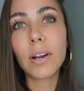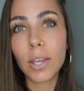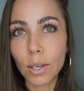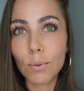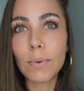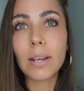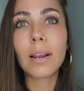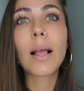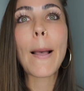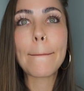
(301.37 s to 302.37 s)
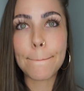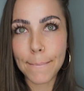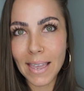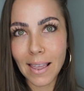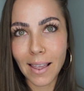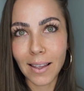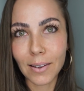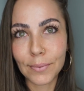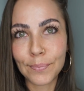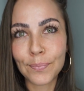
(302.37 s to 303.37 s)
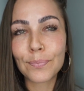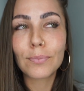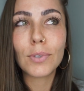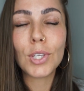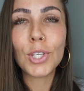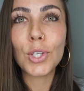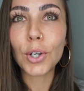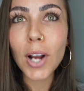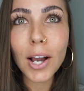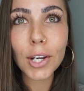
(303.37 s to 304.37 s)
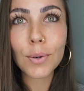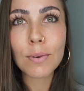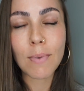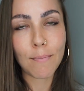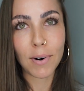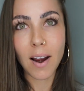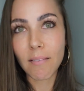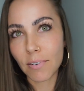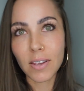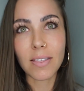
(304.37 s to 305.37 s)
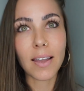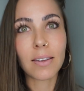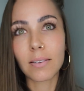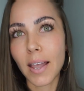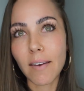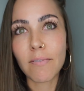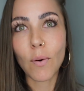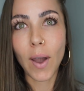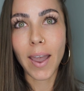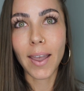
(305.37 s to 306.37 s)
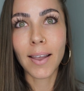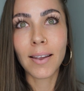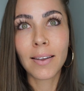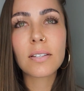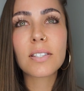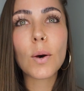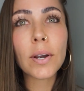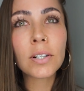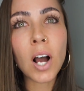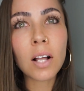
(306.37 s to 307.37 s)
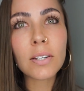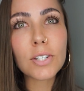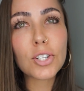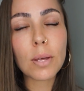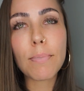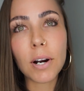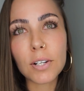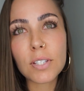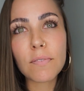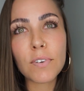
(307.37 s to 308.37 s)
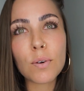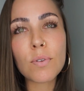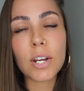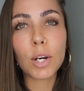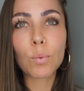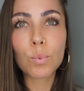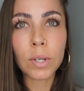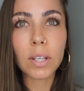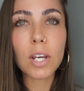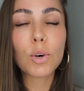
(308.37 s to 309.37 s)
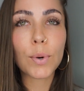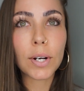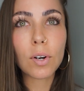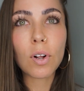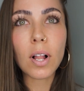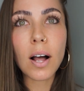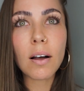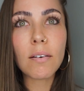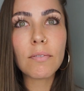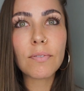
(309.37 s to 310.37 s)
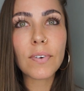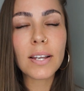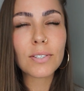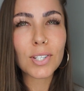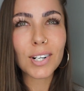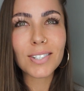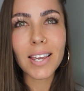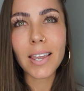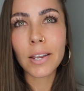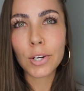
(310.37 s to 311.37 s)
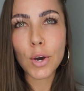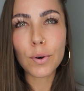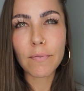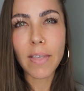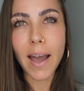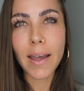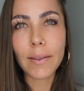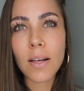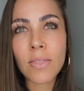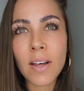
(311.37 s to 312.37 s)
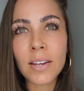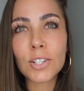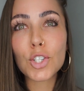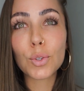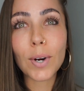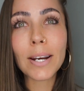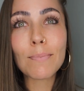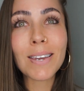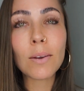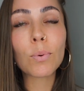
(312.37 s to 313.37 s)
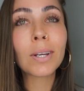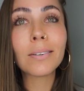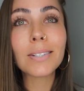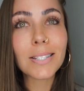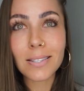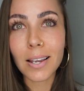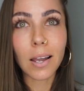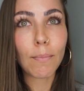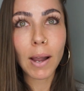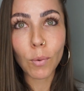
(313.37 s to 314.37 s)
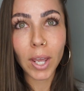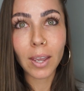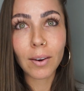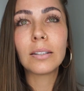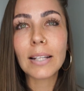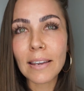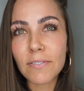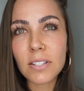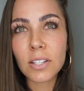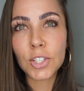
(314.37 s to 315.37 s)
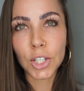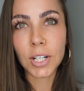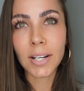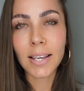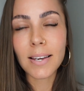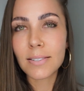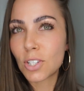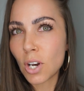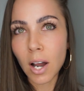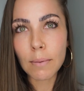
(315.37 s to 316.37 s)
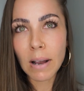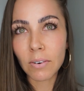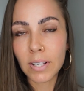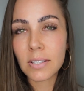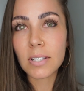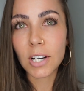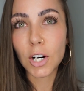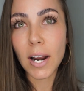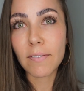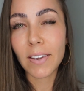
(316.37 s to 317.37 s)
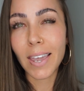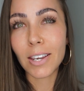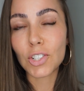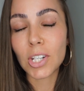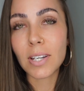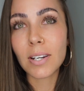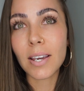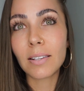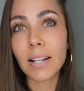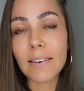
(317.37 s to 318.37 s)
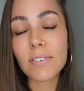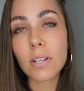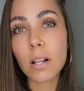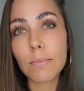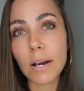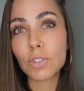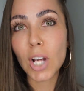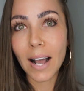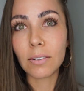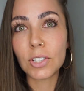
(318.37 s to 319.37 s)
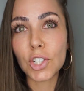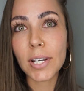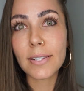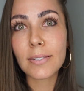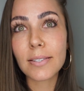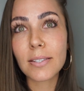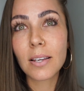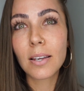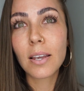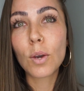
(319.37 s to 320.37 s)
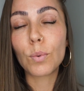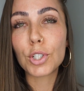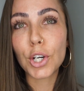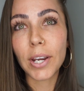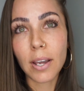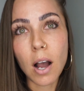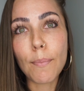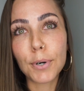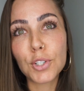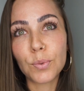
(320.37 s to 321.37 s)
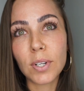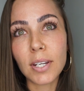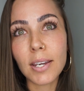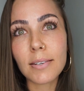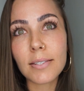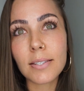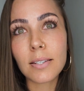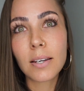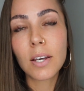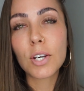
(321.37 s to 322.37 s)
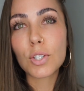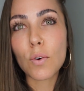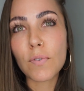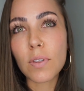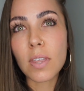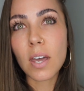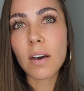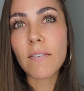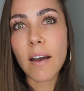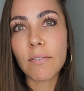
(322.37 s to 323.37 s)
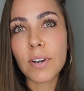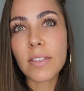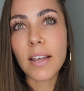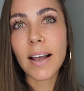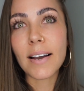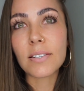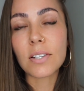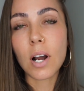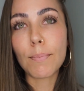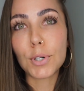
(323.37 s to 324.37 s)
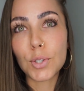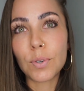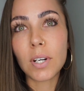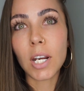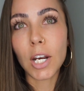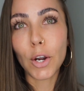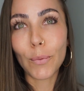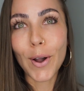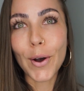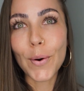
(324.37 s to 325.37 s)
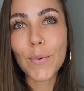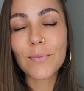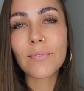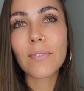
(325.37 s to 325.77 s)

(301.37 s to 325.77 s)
a human being. You're not gonna remember everything in life, okay? So acknowledge the parts of you that you're really critical of and start taking note of that. And then try to be realistic about it. Life is a journey. It's not about instant gratification, and life is all about challenges, which create opportunities. So if you think of everything as an opportunity to grow,